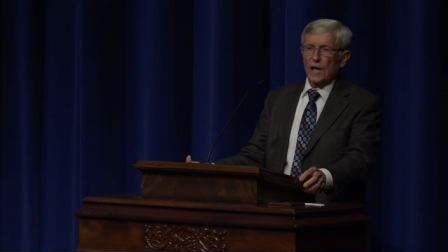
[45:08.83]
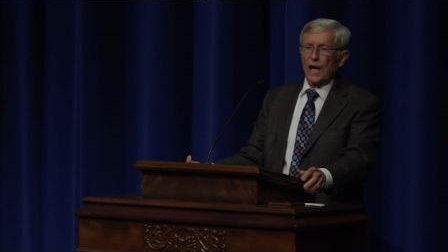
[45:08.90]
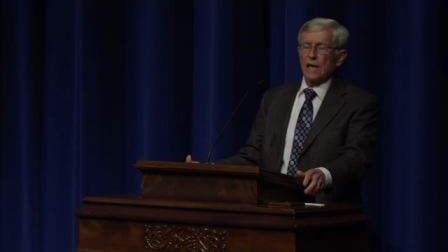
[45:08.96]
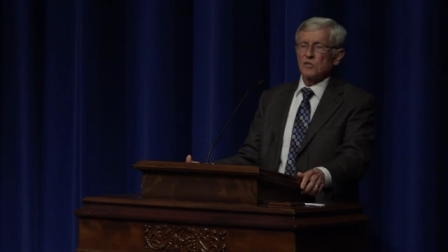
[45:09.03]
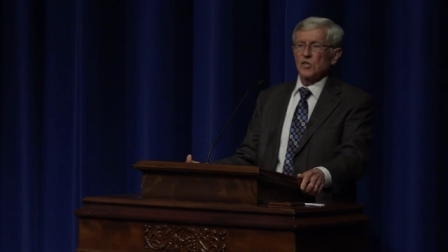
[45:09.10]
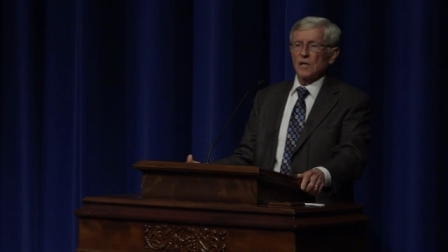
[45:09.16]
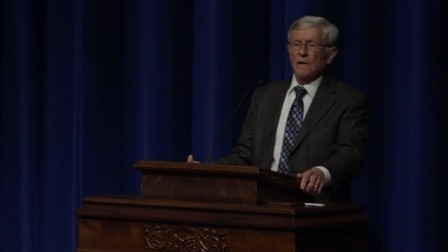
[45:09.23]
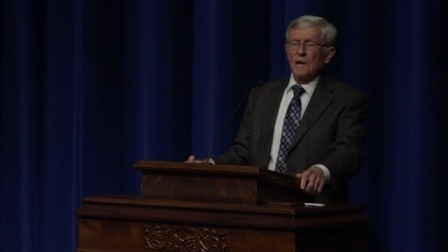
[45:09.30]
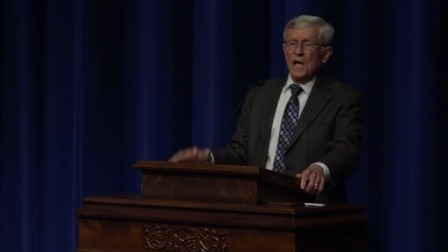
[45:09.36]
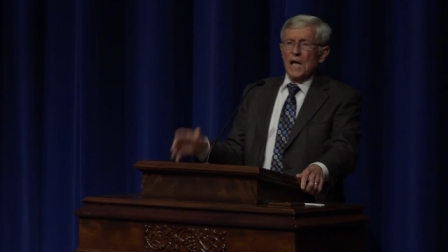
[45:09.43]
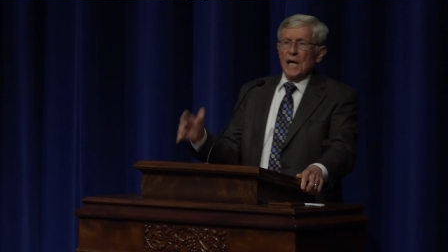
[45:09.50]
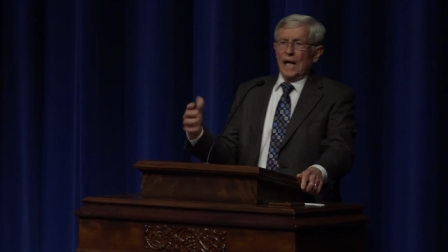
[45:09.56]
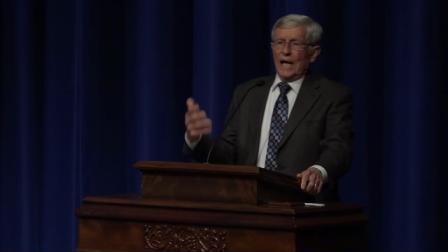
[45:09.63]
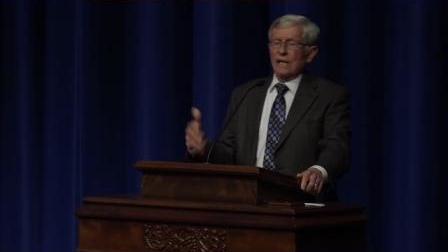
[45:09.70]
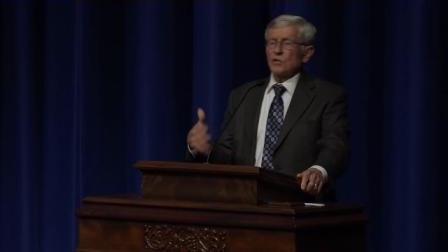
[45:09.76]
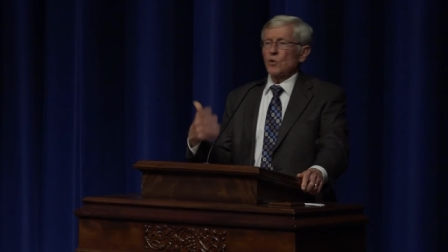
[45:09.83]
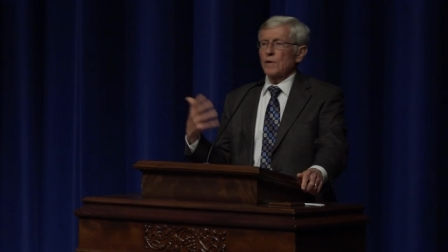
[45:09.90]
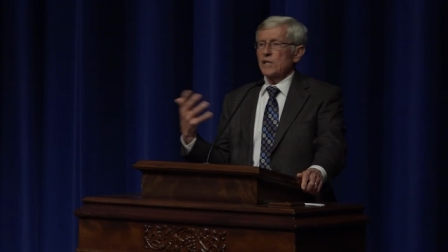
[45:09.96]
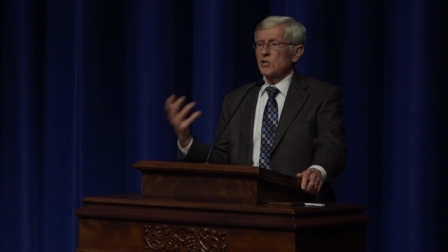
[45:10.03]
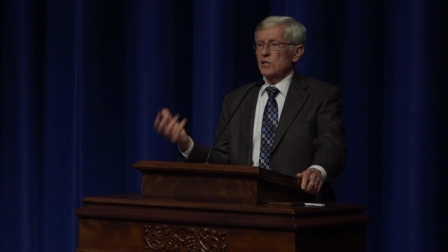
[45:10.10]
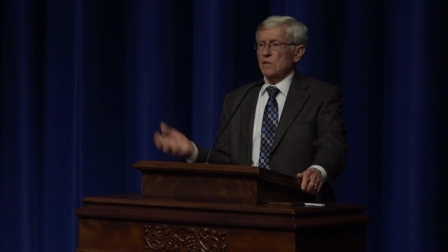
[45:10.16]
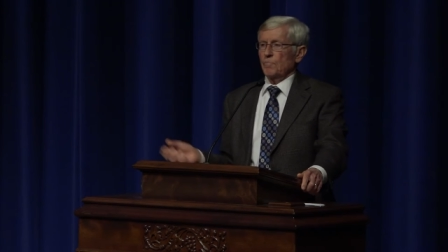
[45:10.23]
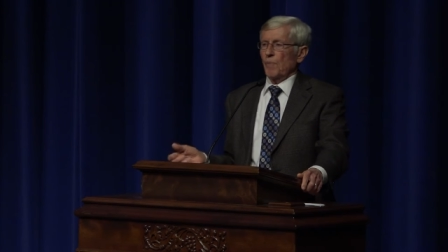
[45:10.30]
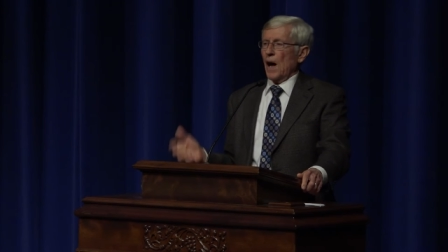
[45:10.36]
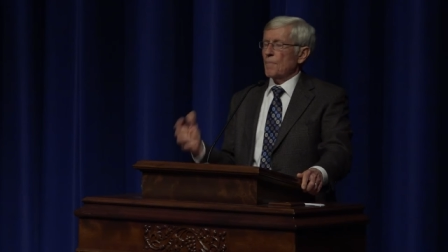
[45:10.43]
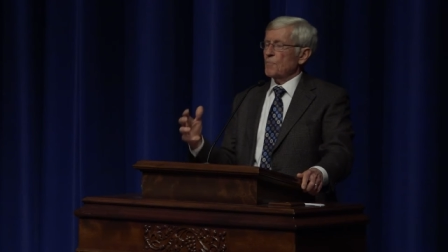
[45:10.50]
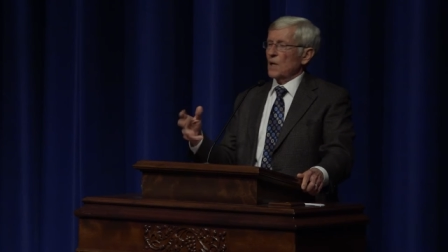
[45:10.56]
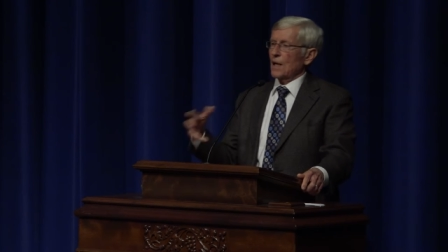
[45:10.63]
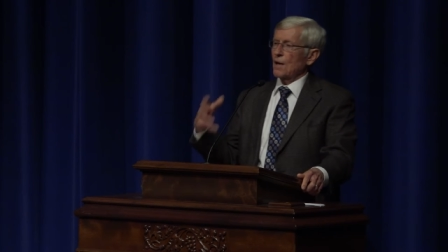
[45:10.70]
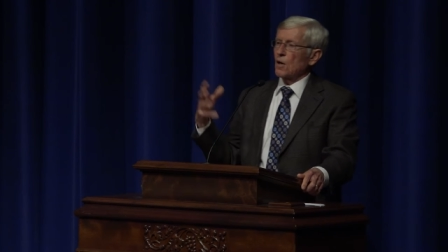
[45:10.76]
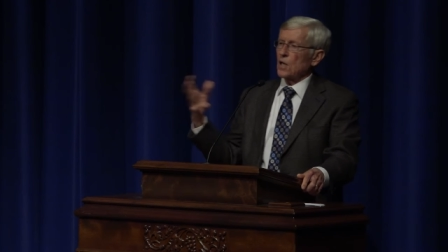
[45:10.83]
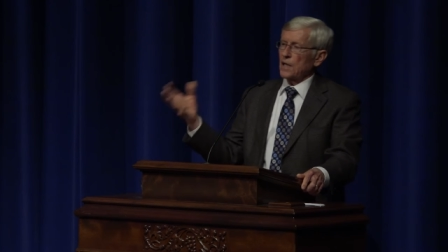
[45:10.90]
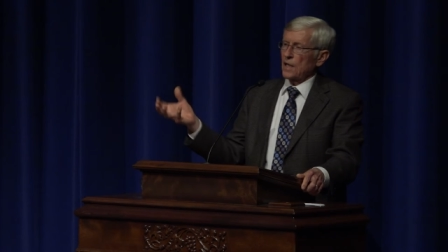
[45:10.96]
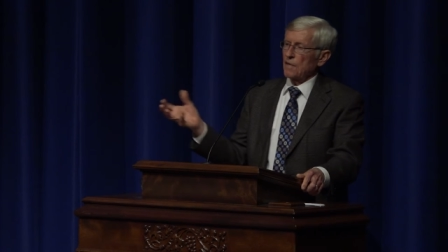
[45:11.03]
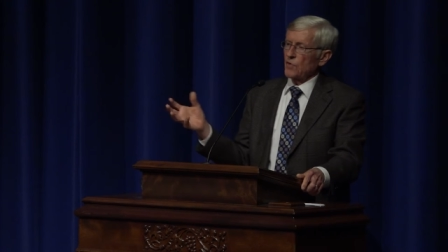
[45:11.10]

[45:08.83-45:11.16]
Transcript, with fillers: And as the increased the popularity